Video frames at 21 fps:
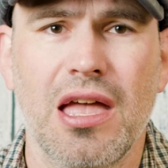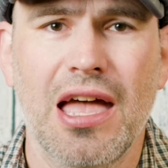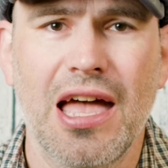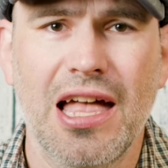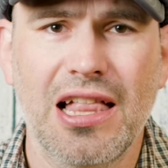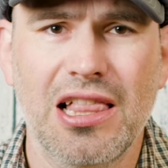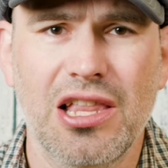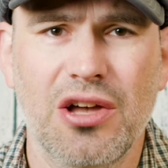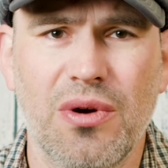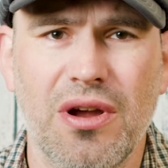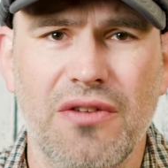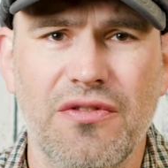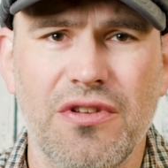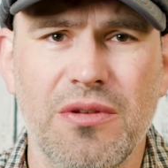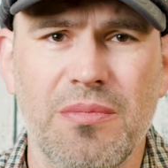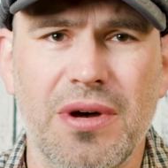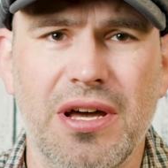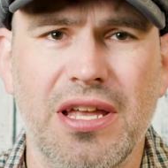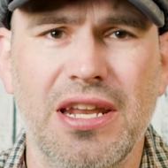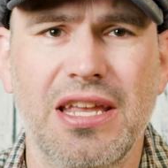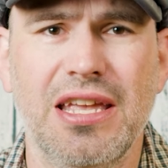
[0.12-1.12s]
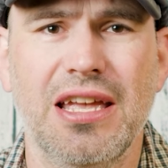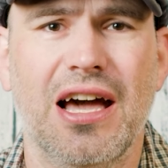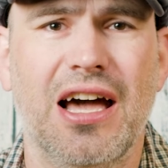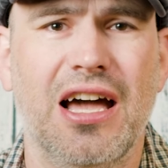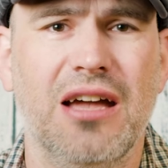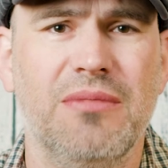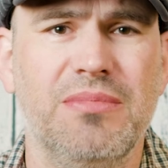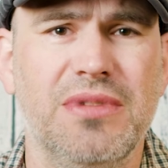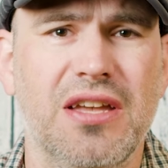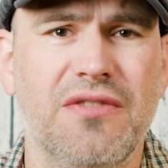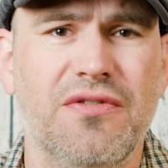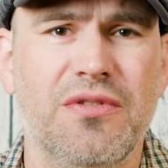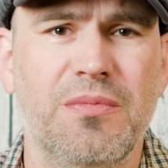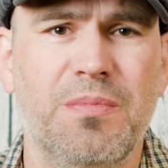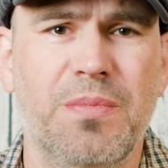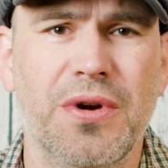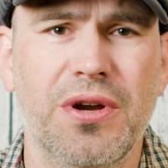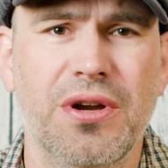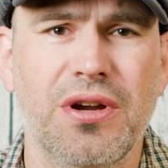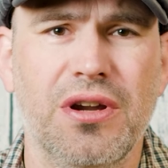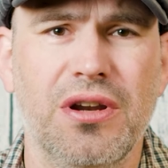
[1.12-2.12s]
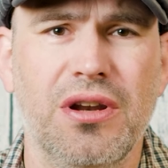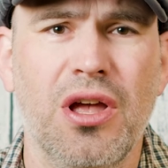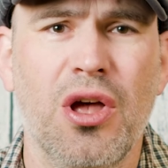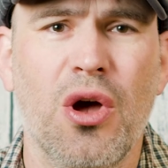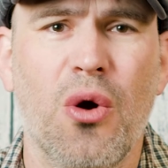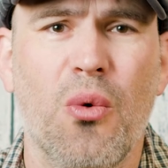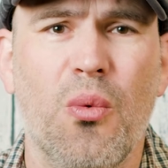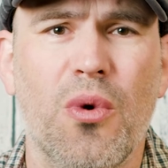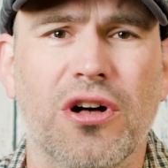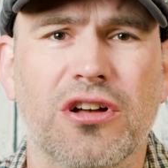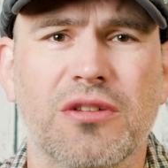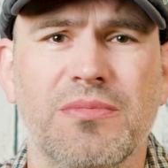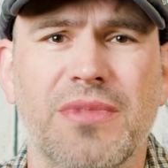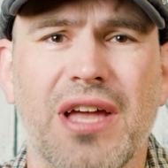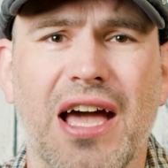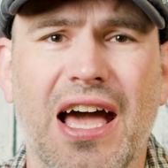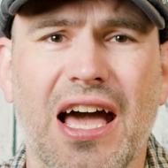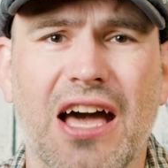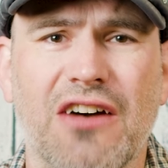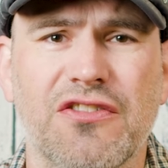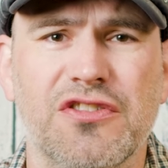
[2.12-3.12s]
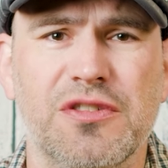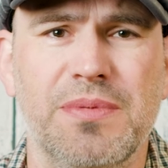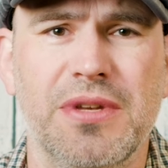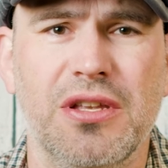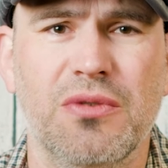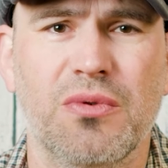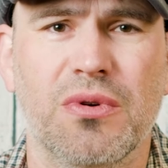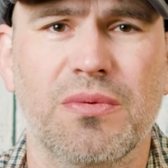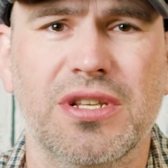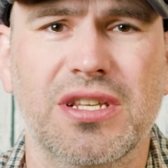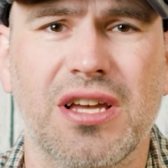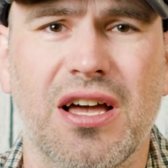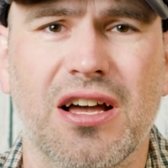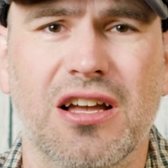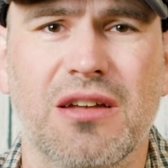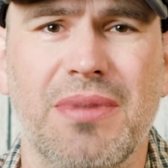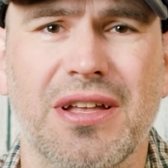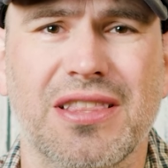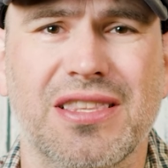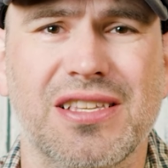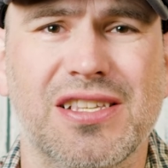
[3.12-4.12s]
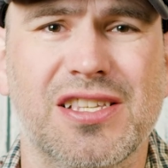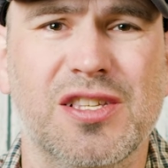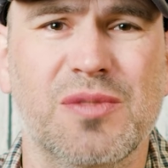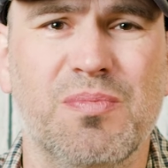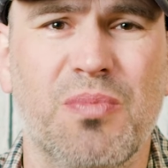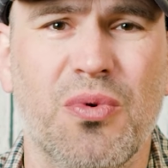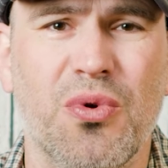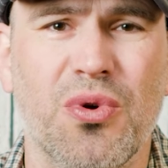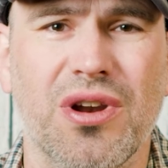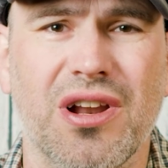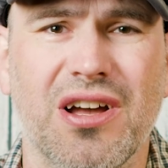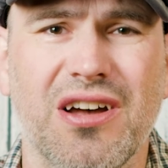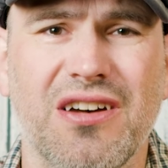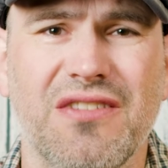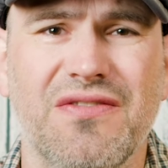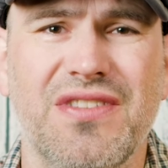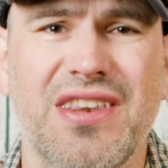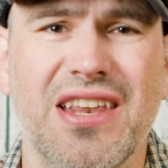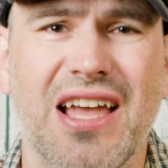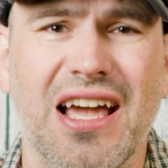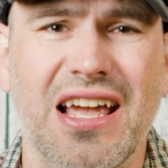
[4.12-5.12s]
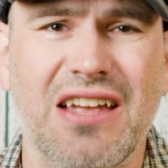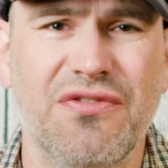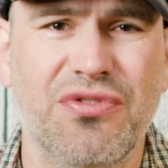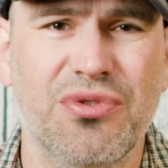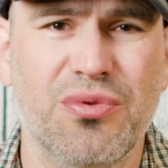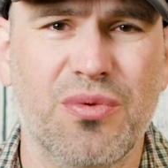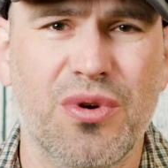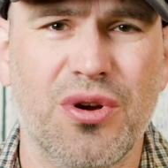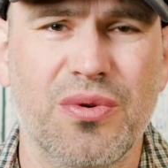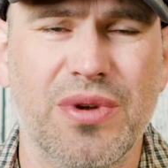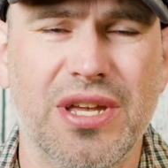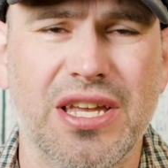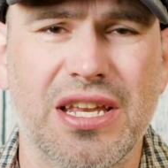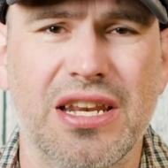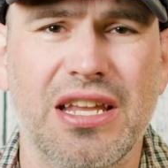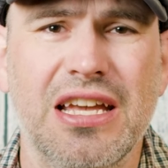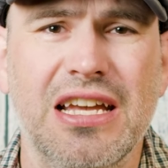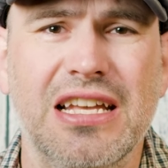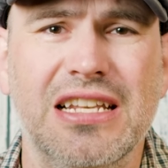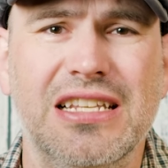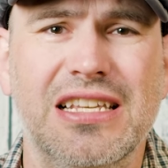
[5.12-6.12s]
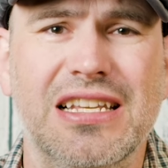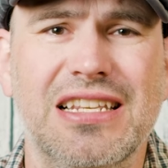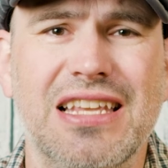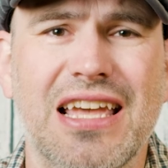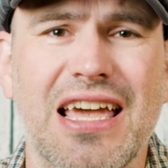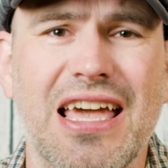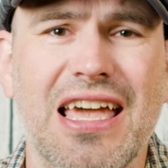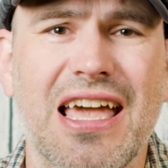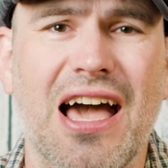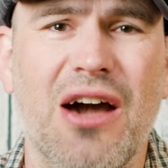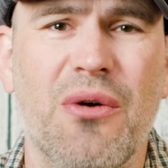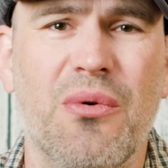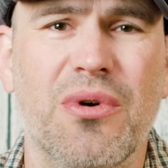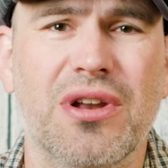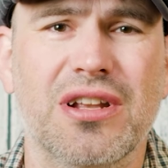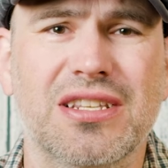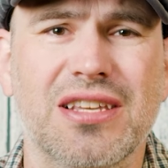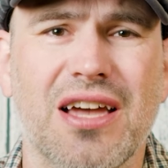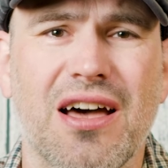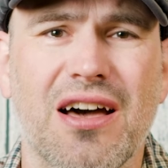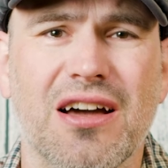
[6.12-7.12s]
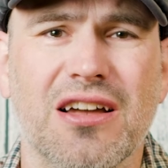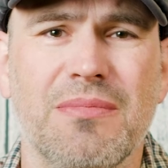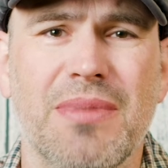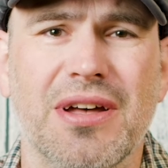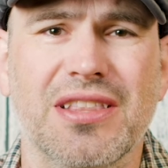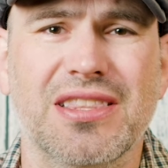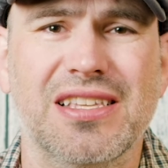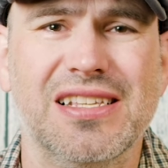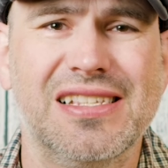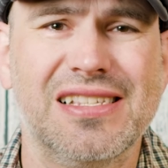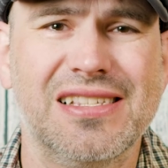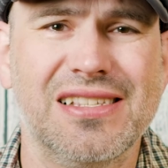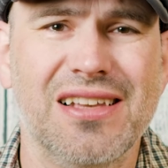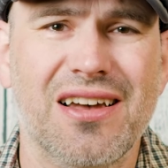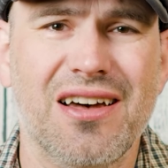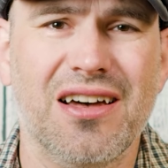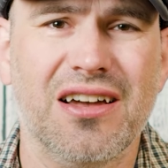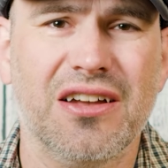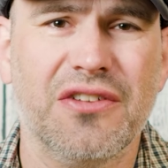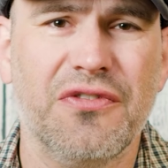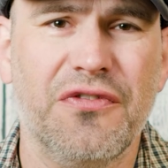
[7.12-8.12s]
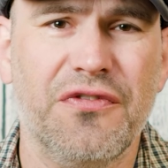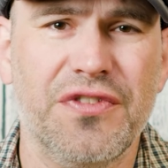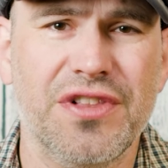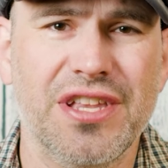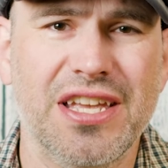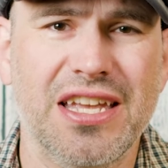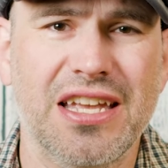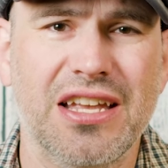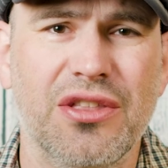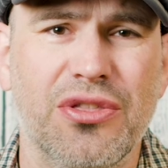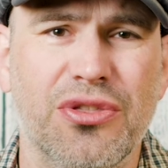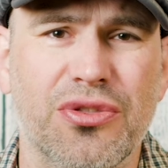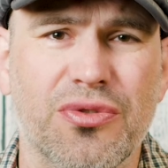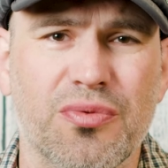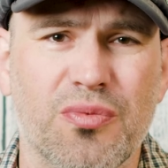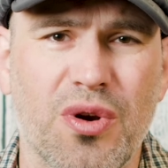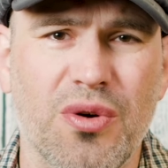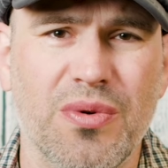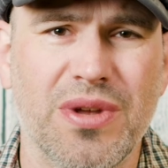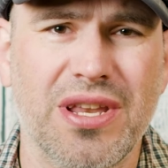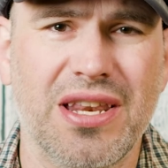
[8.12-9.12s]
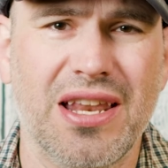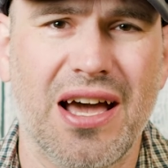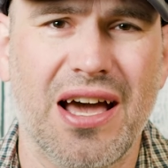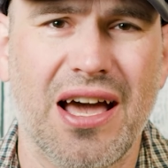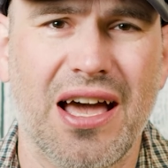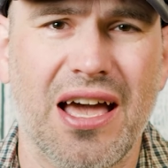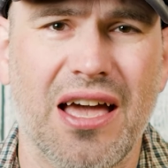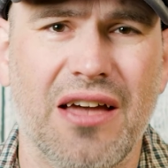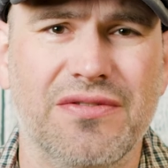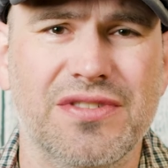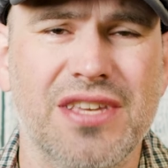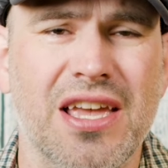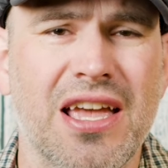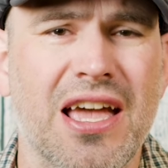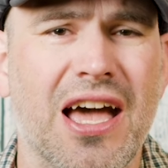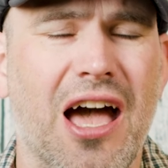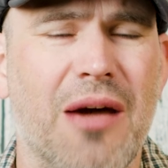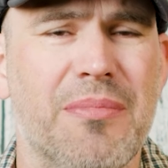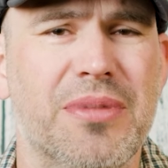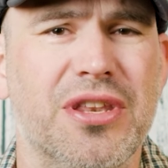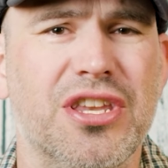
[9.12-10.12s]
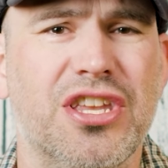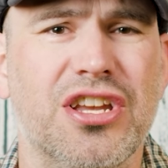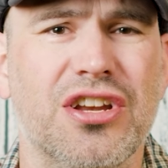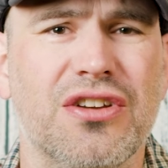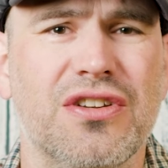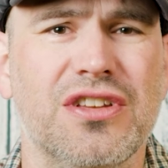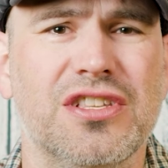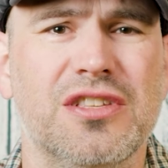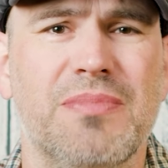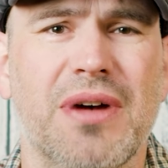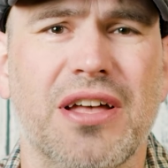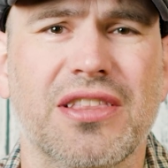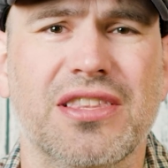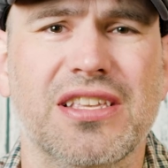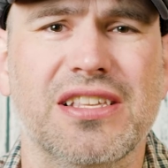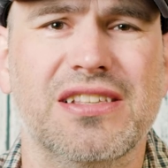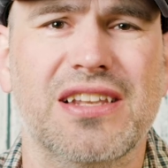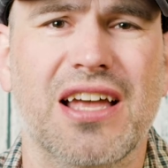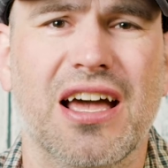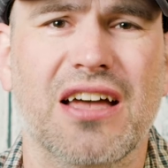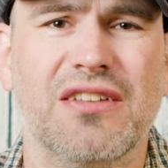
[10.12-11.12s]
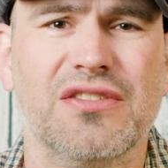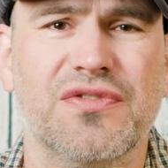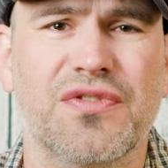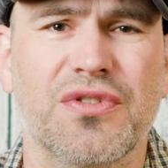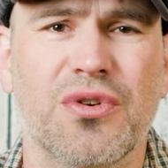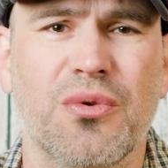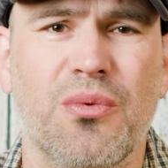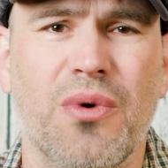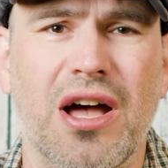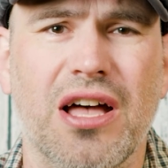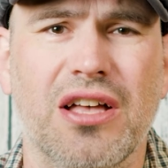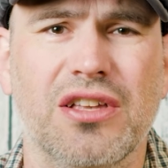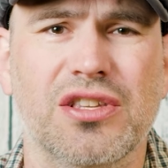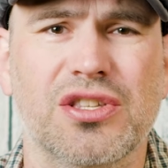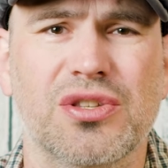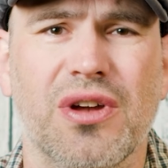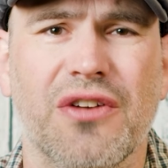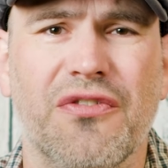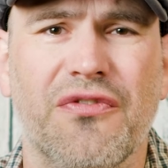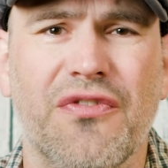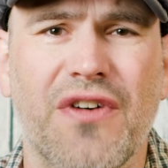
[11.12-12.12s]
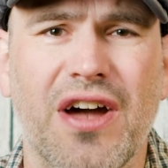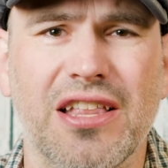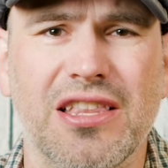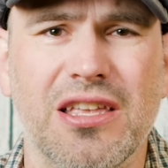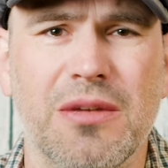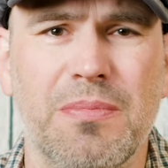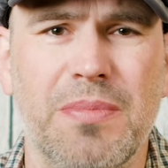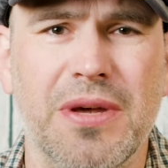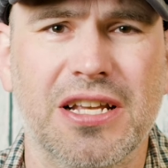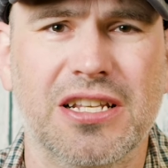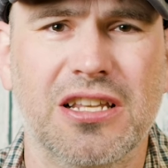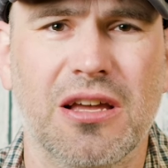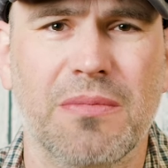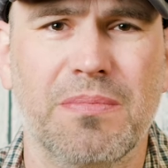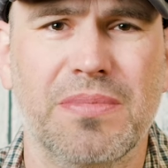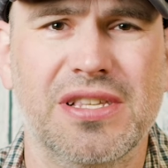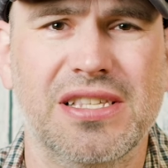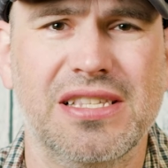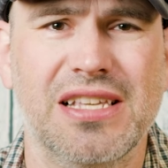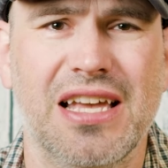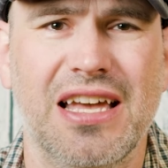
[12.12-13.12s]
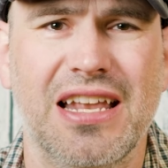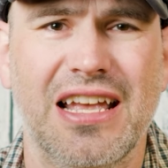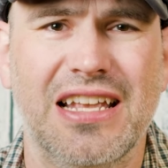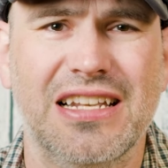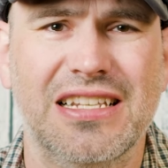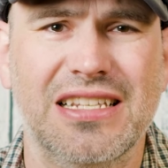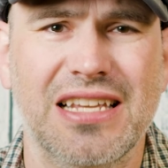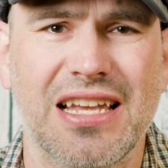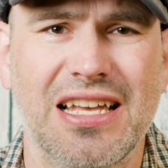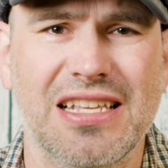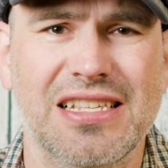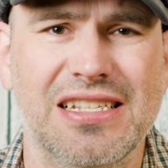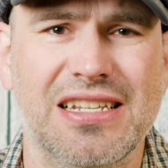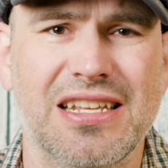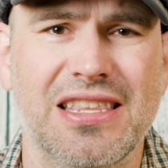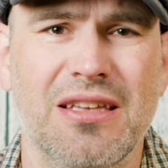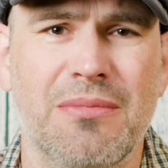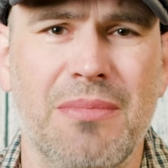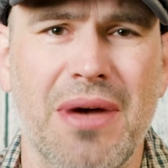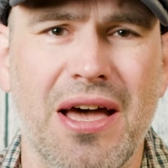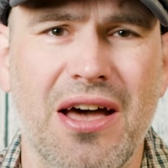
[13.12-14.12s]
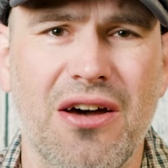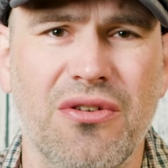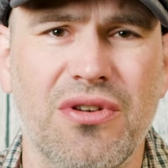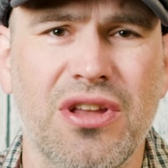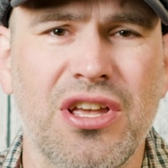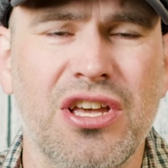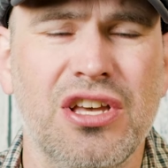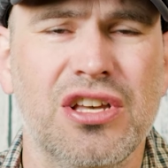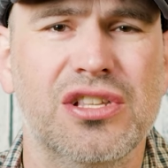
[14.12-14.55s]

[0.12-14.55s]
Hello everybody, I'm David Bird. Welcome to Halfspin, where we talk about the sport of knife throwing. Today I want to talk about the SOG Fling Throwing Knives. I've been curious about these knives for a while, so I finally picked up a set and tested them out.